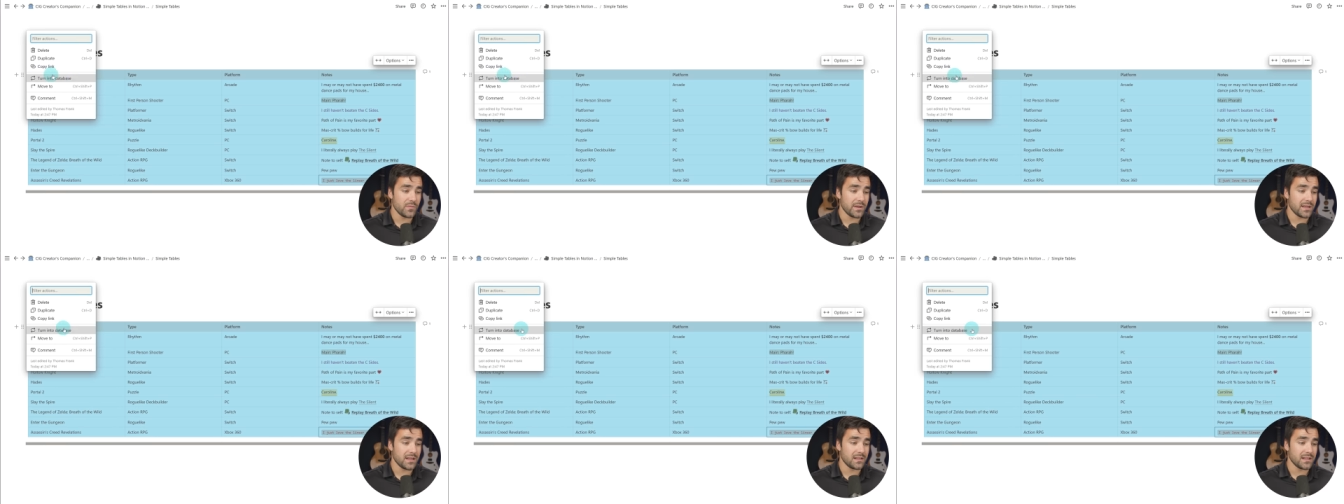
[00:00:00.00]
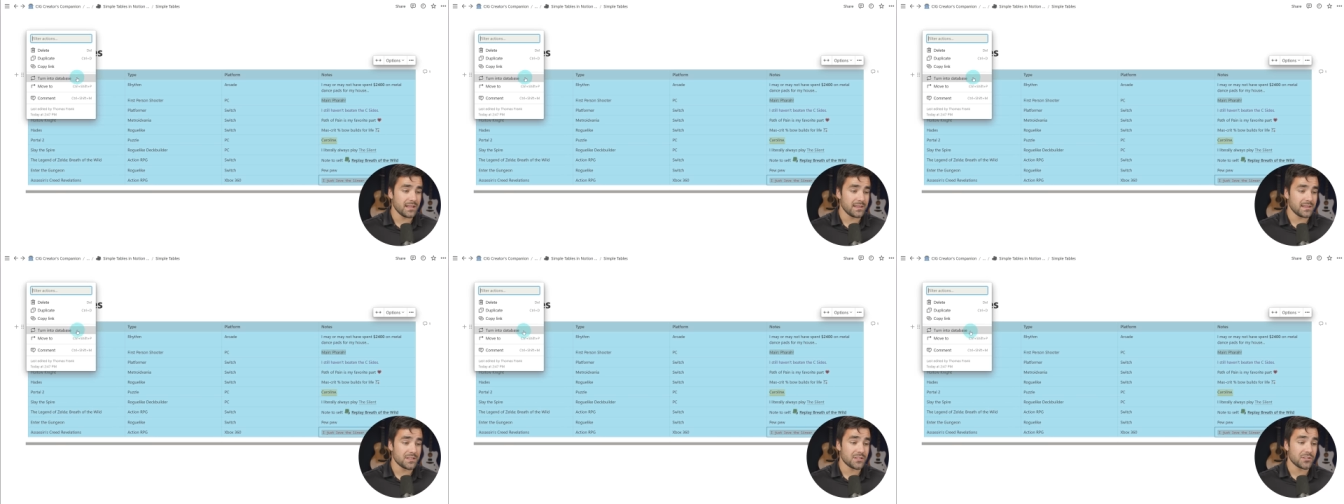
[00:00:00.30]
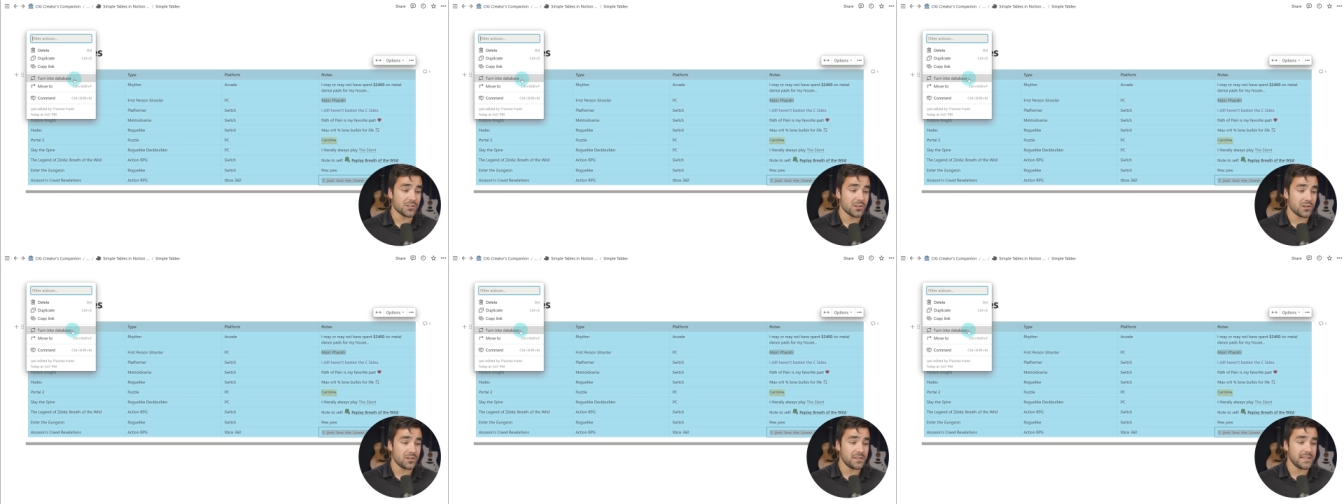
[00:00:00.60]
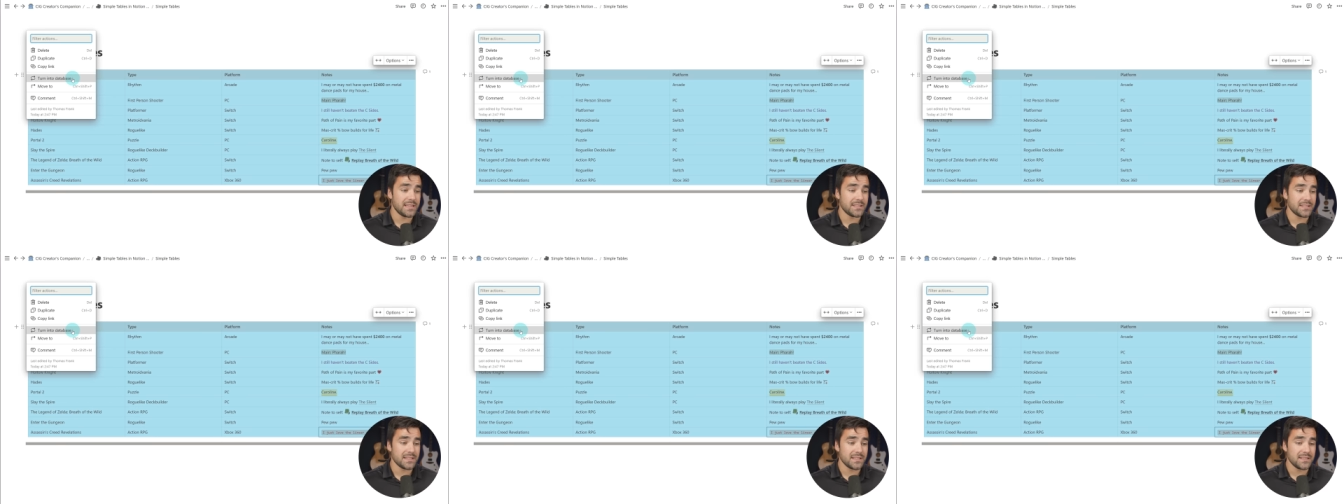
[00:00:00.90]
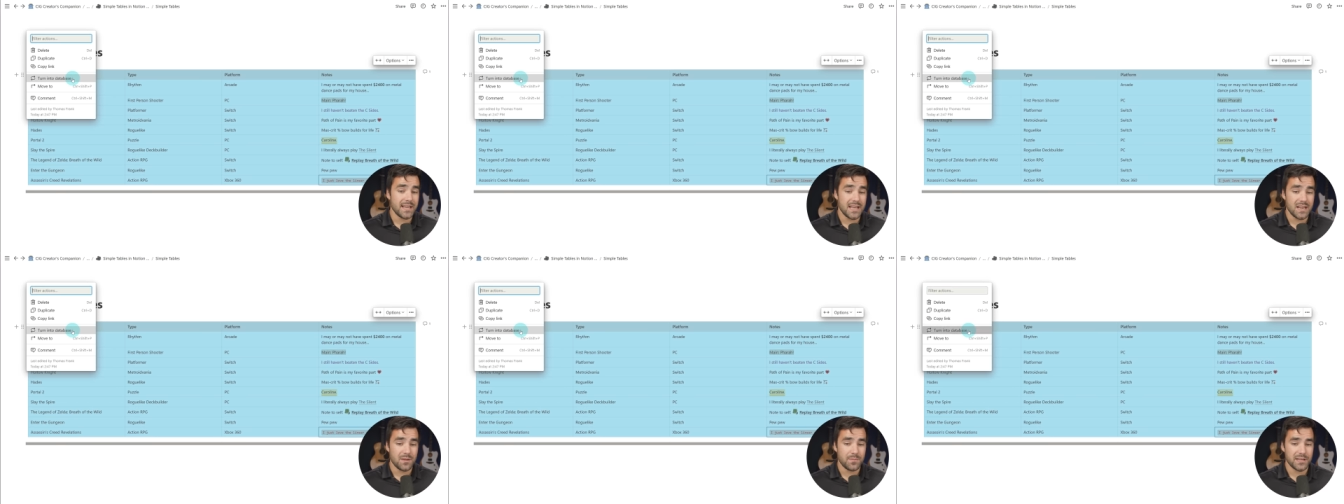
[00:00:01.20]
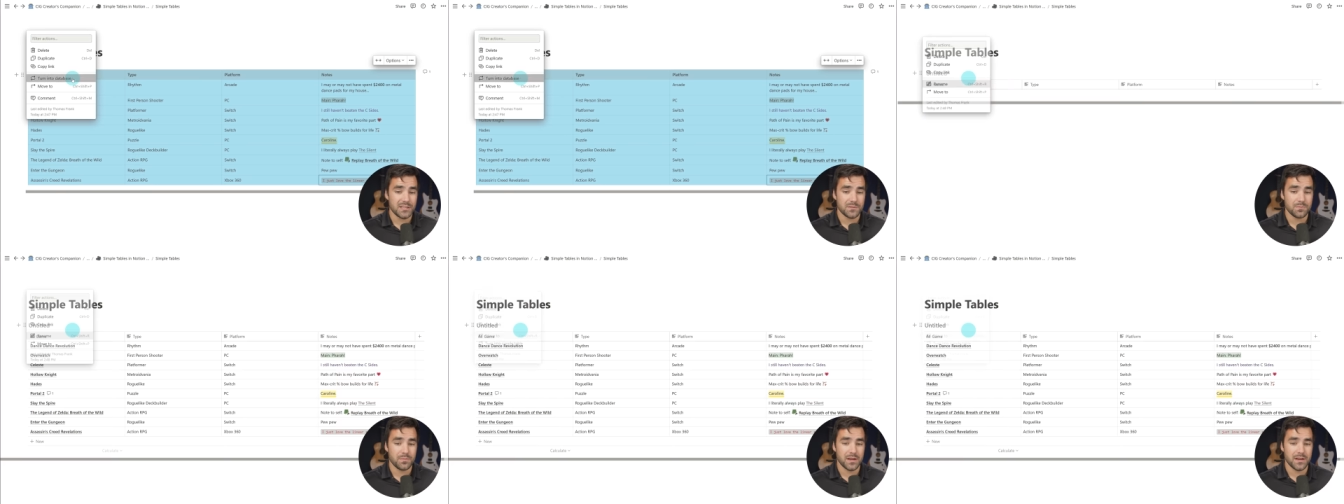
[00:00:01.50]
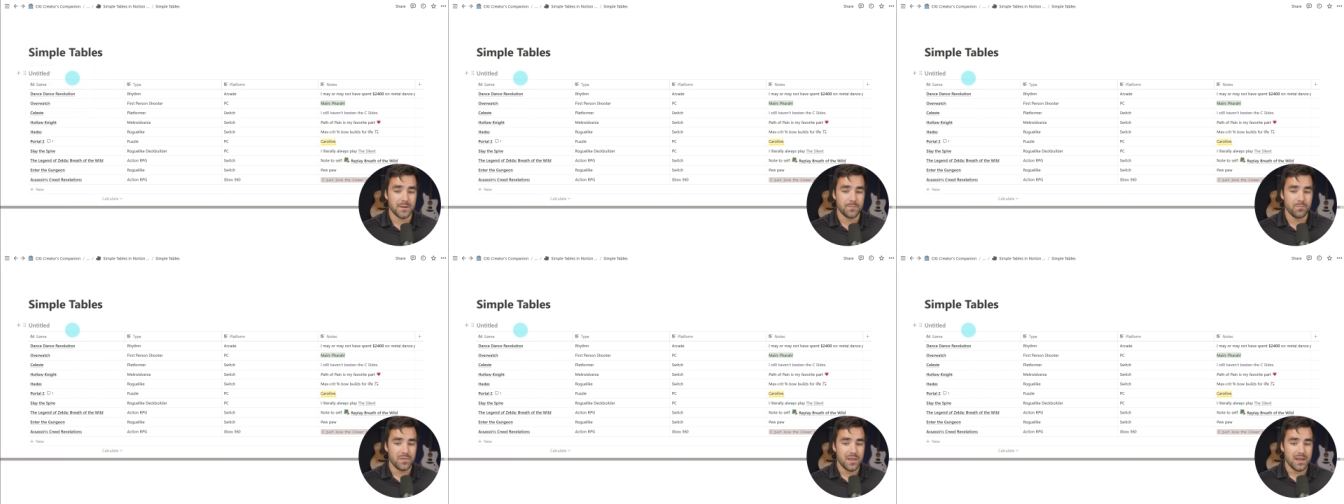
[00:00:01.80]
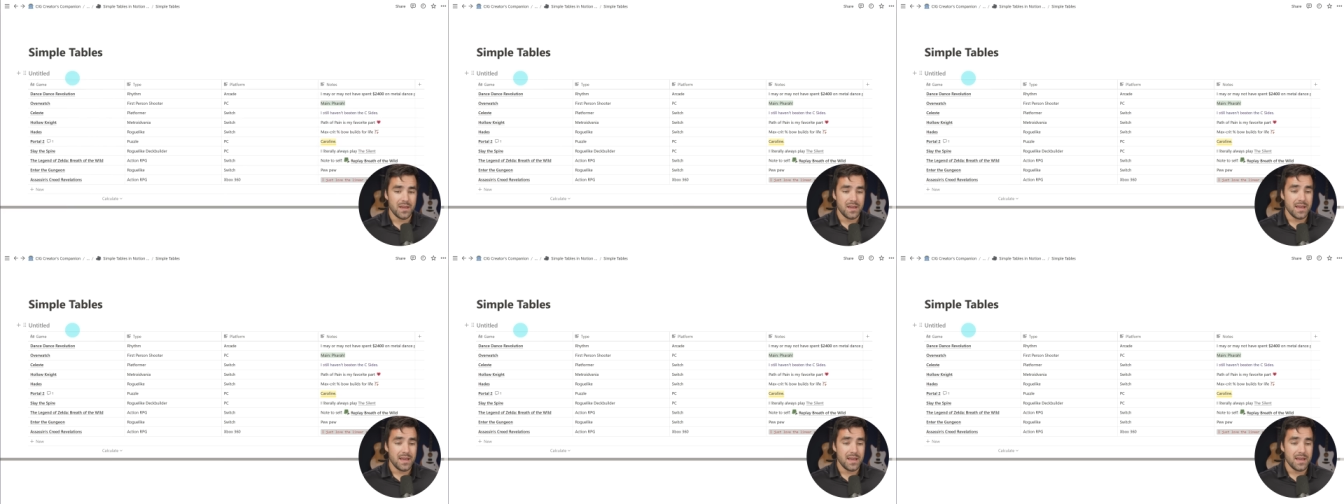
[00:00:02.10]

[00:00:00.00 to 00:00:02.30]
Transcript: we can click this turn into database button,